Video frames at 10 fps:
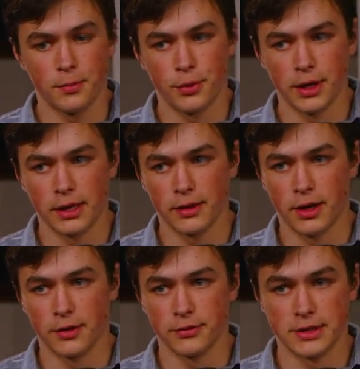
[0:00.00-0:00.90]
putting a
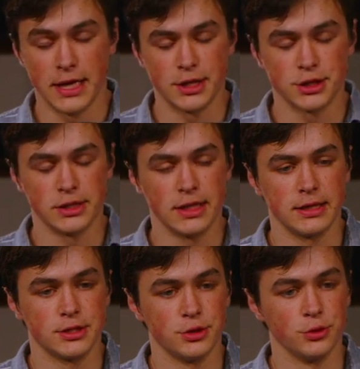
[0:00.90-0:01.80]
lot of attention
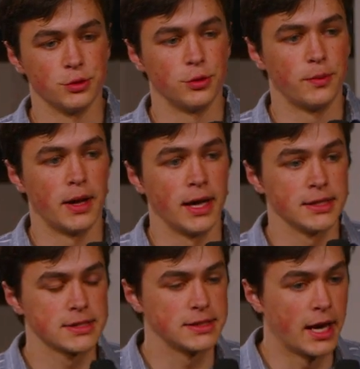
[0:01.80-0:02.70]
into my
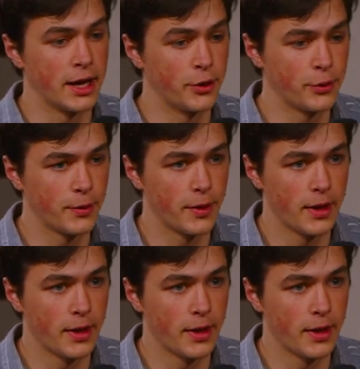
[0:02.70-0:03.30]
style.